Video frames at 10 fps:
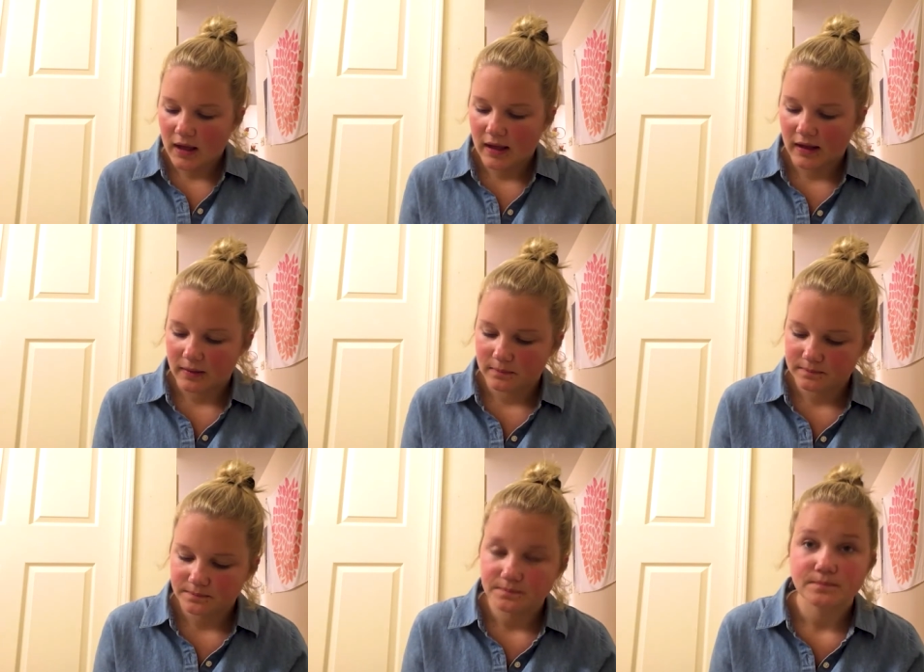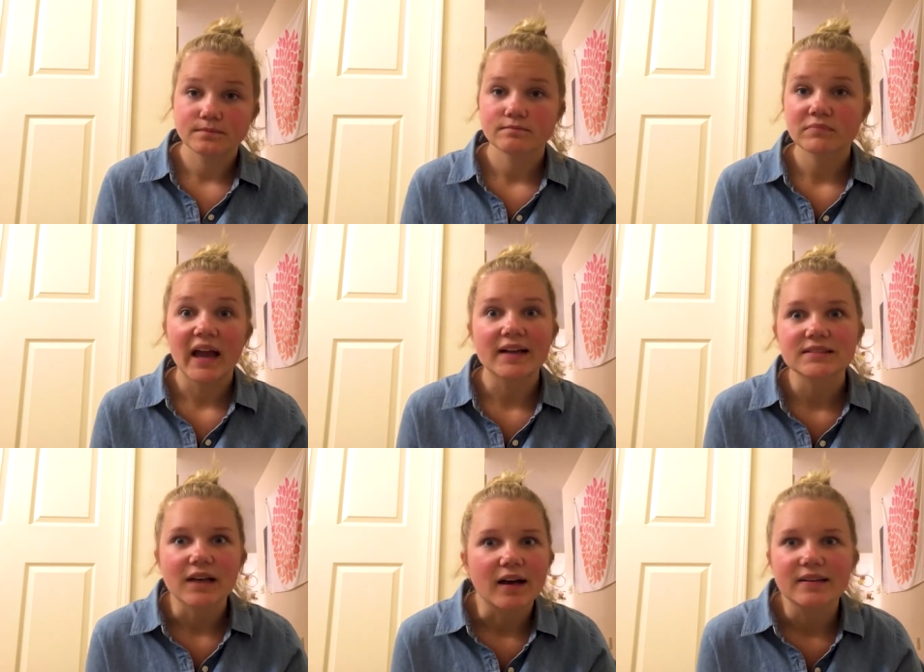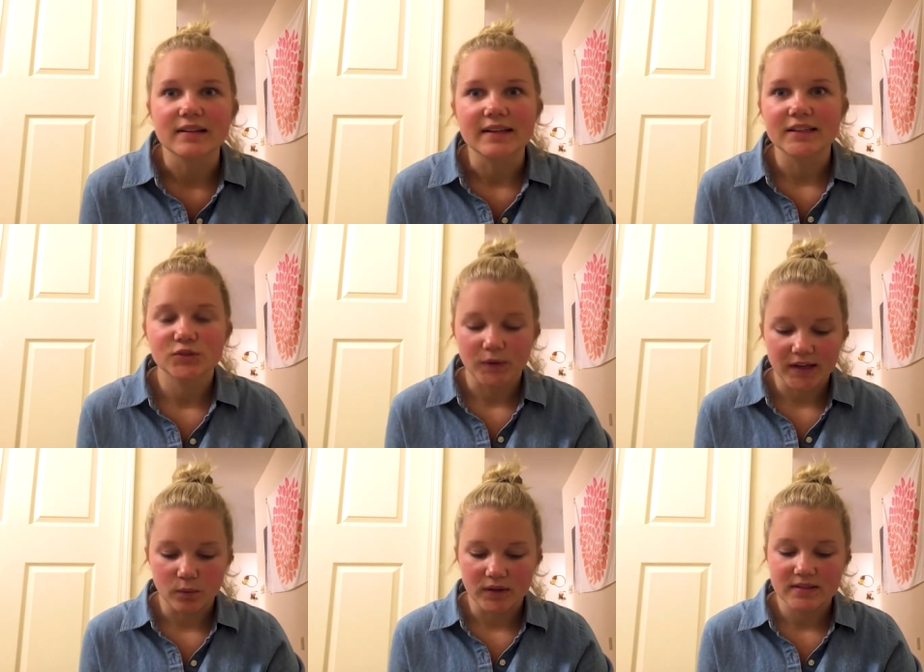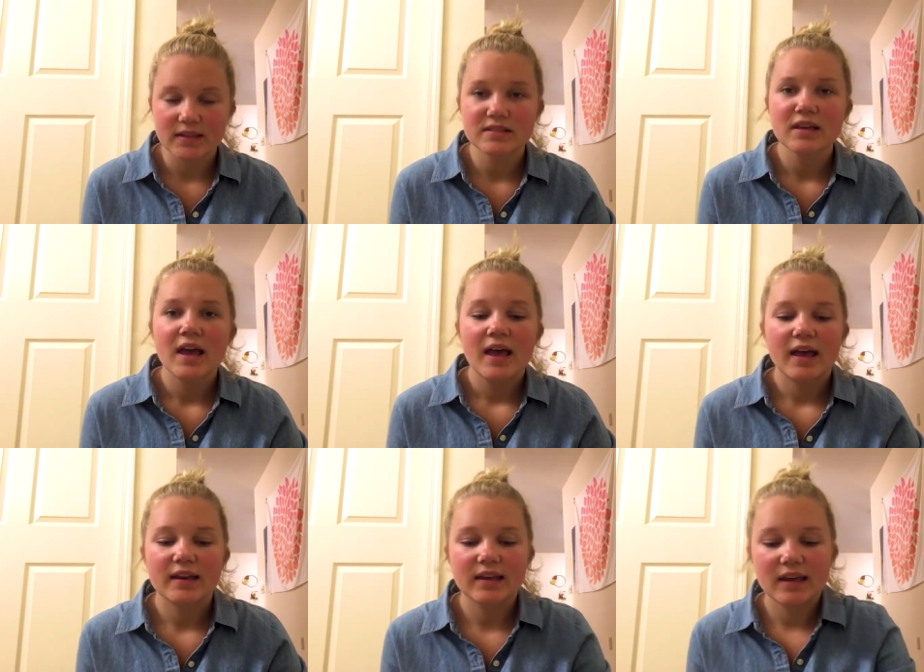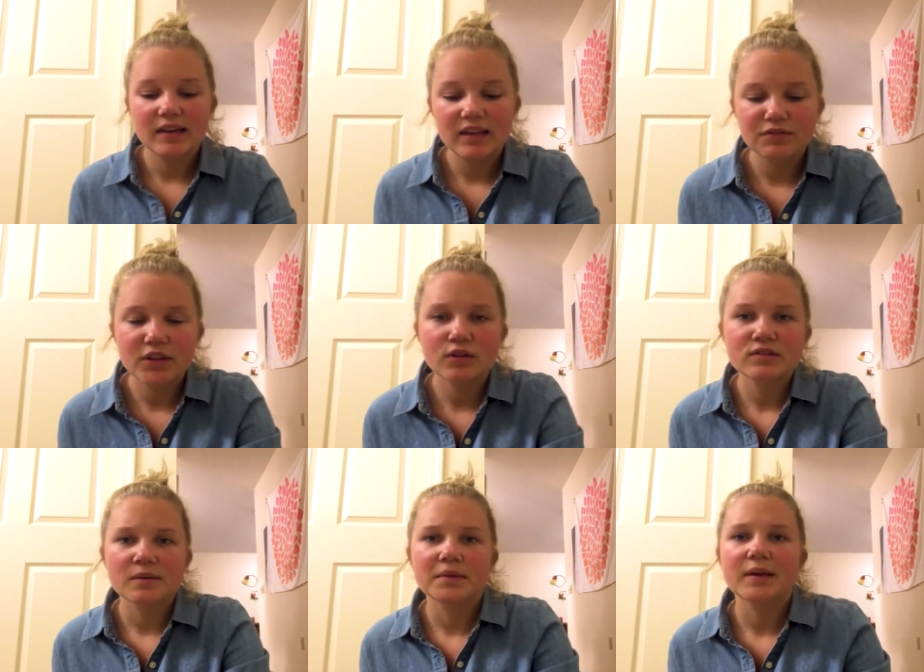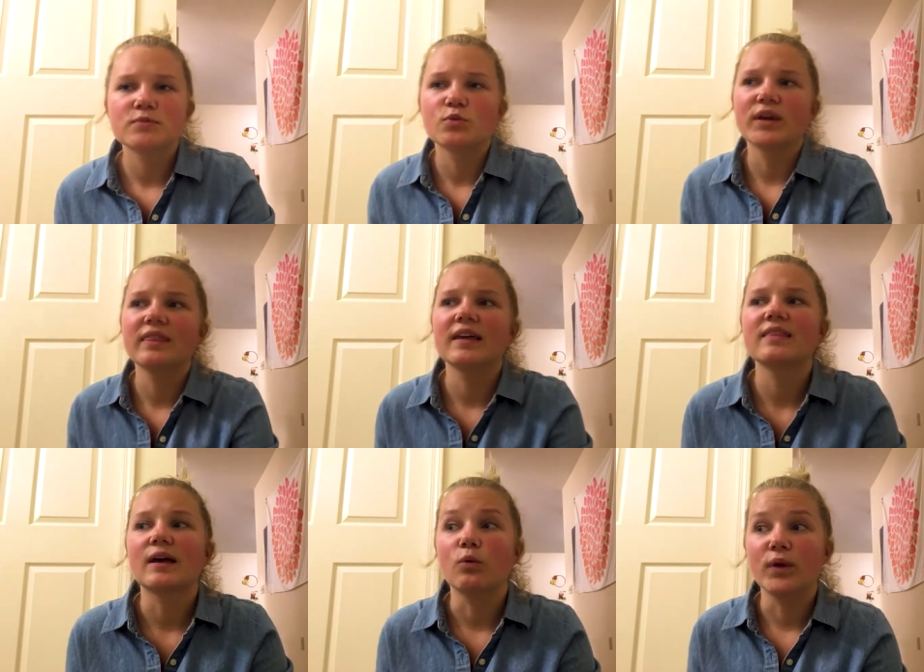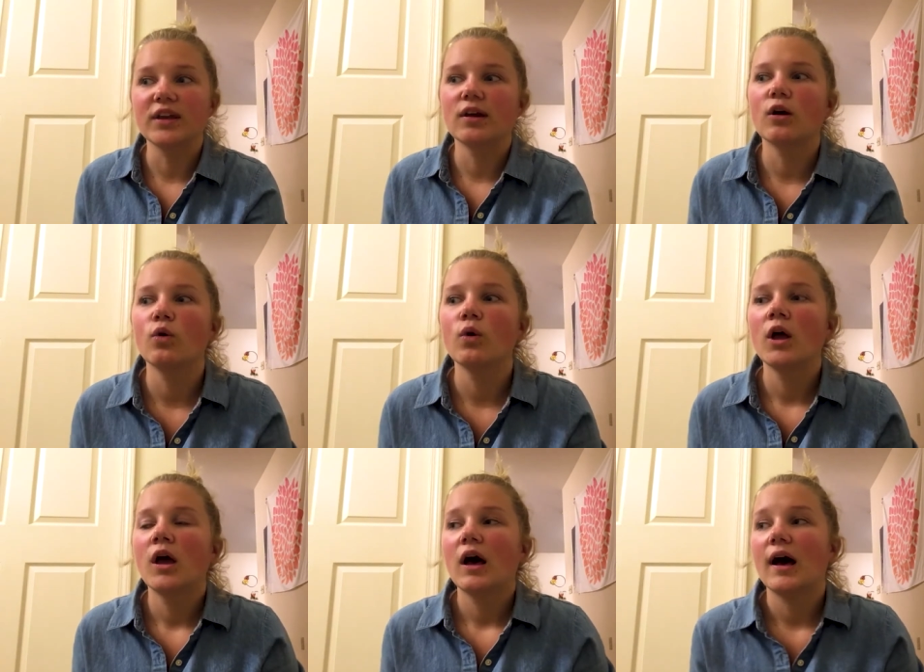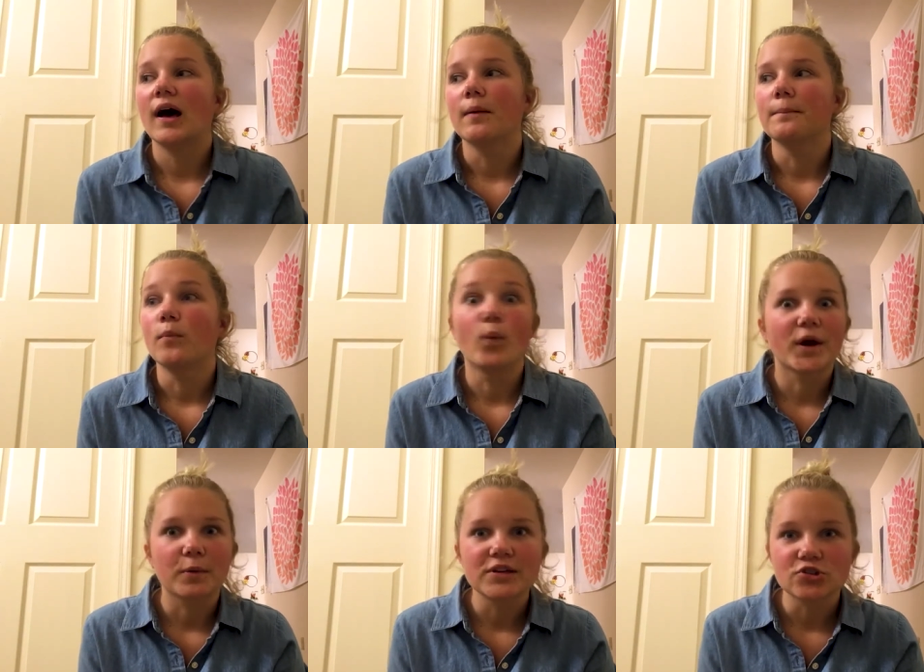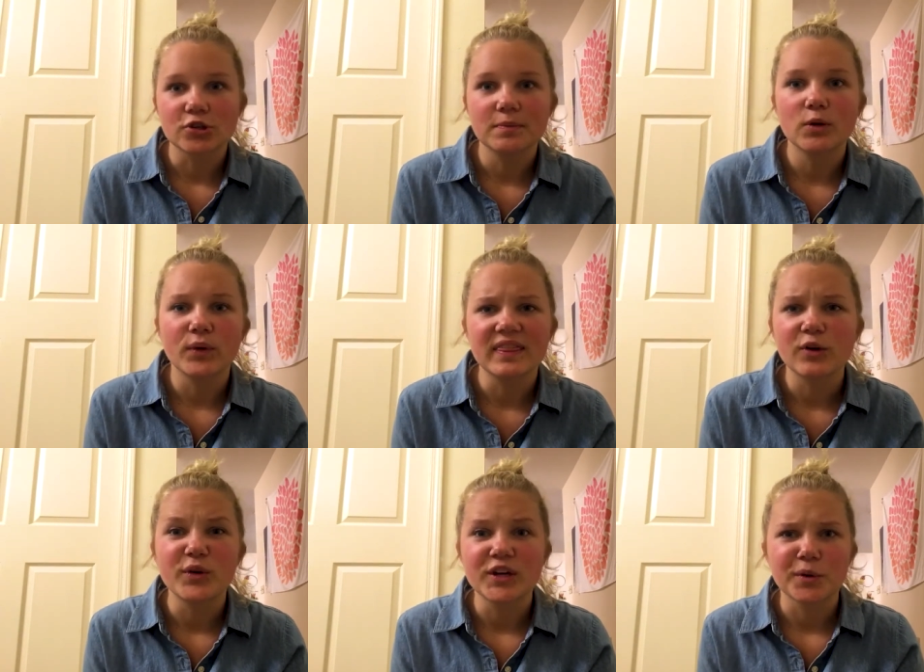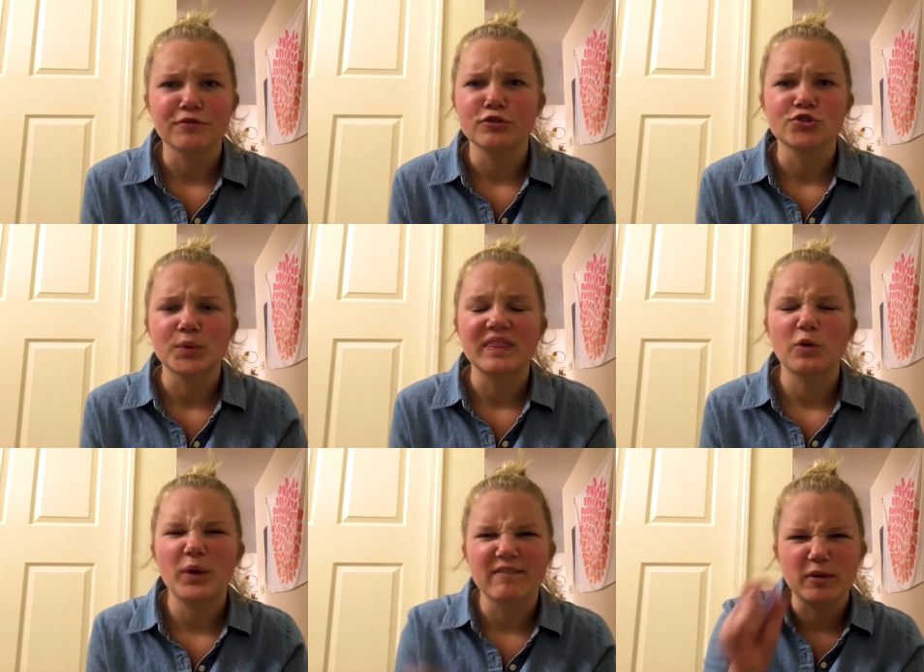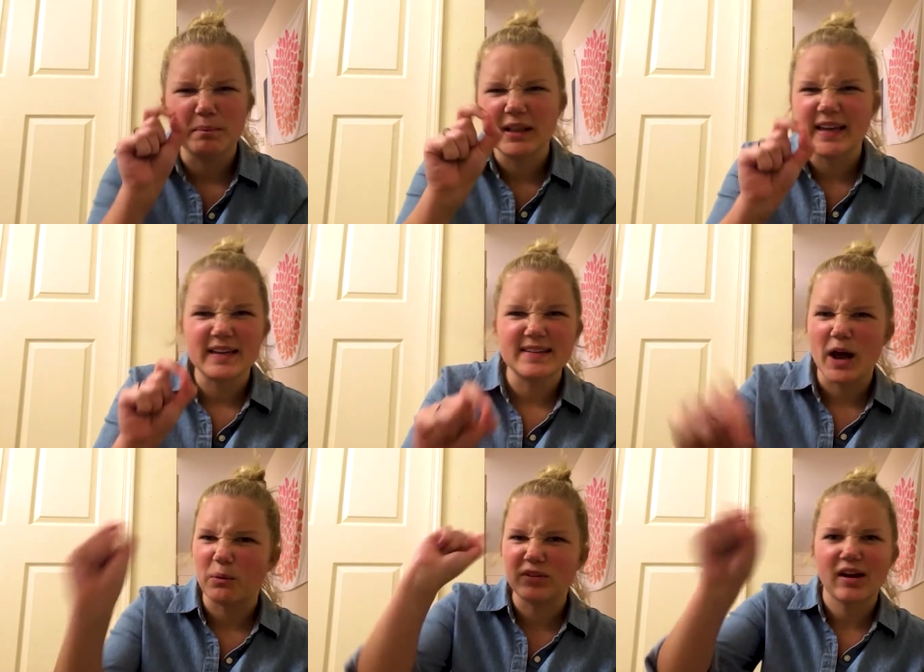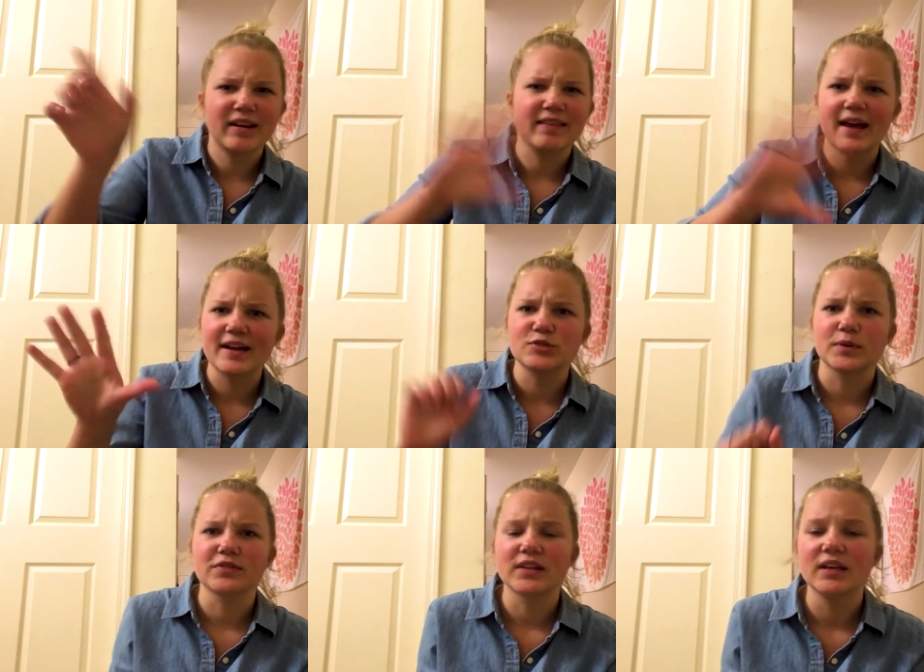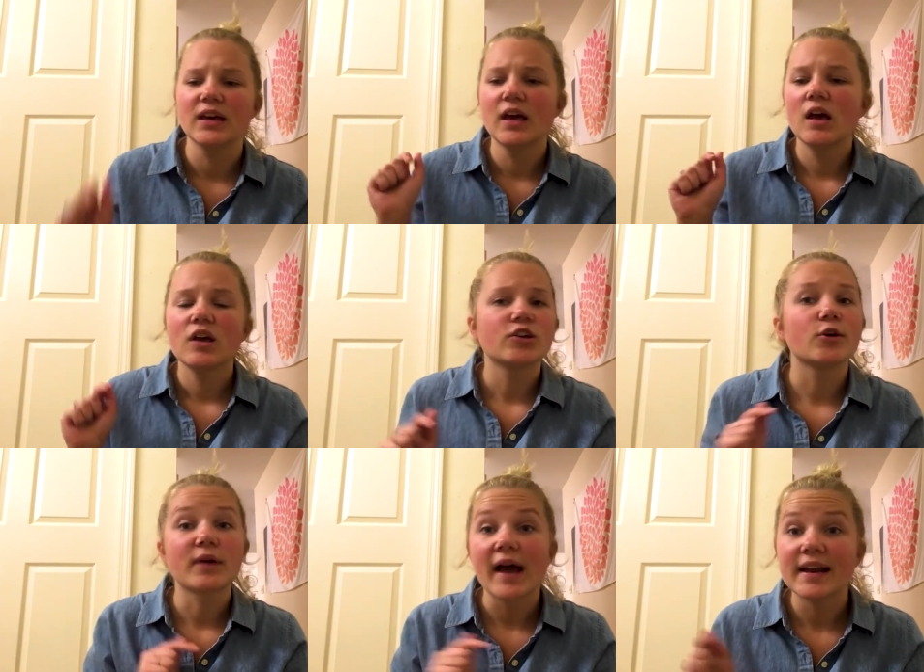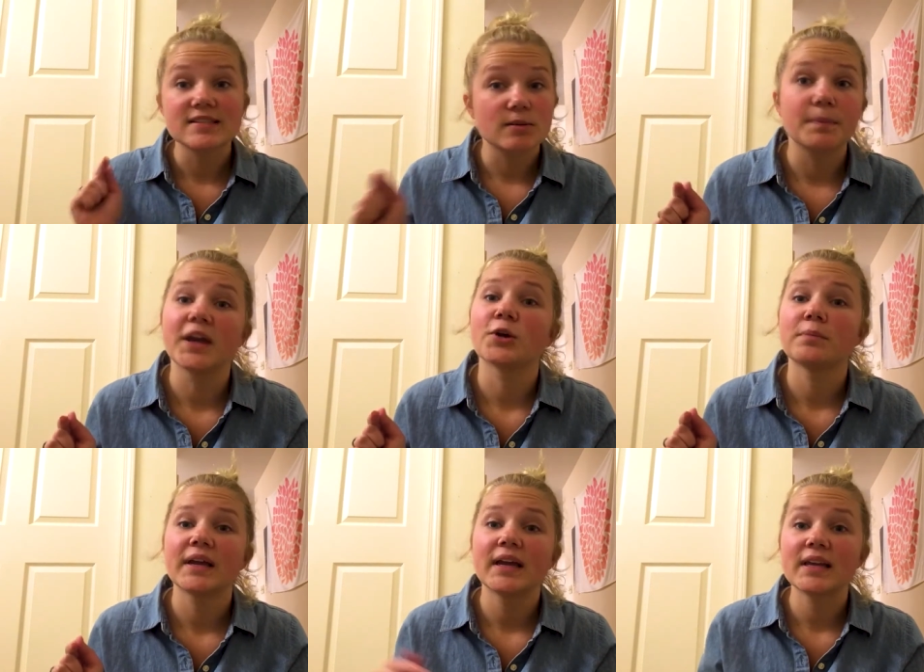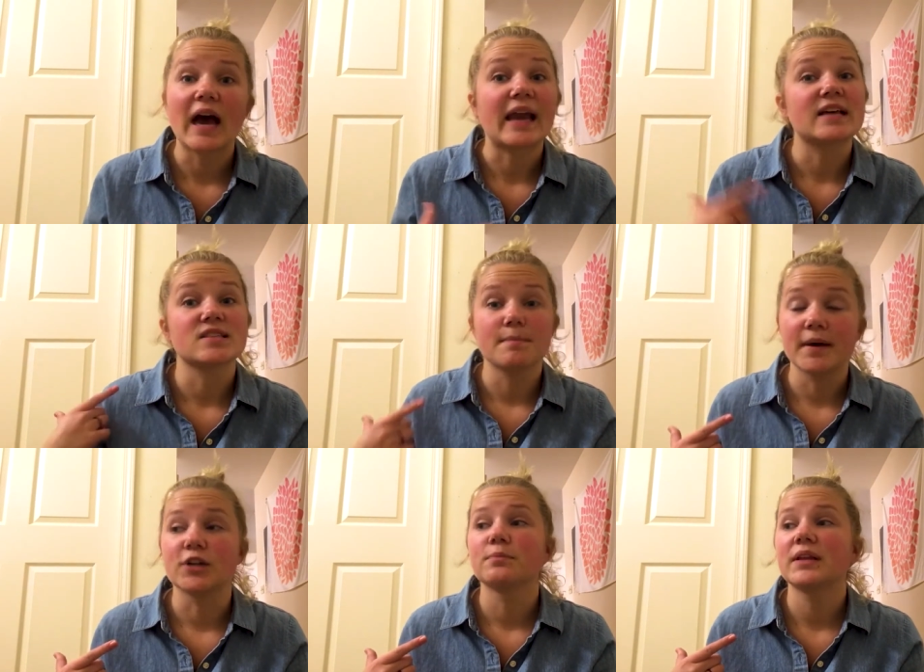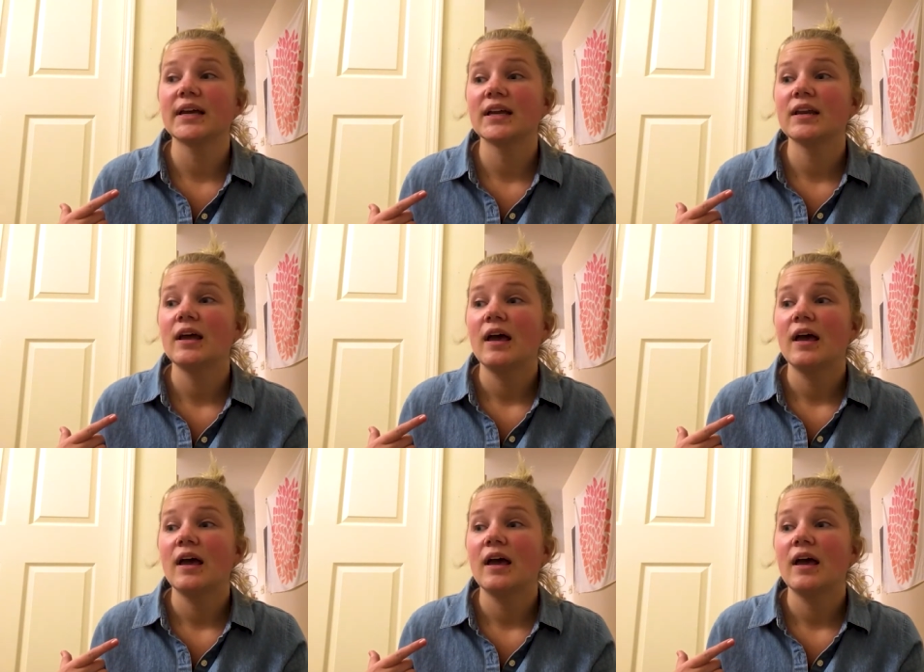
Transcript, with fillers: Um, ask God to lead us where He wants us. And again, even though sometimes we think that we know um, where we should be. We think we know our future. We think we have it planned out, dotted the I's perfectly. You know, God has a bigger plan. God has a better plan.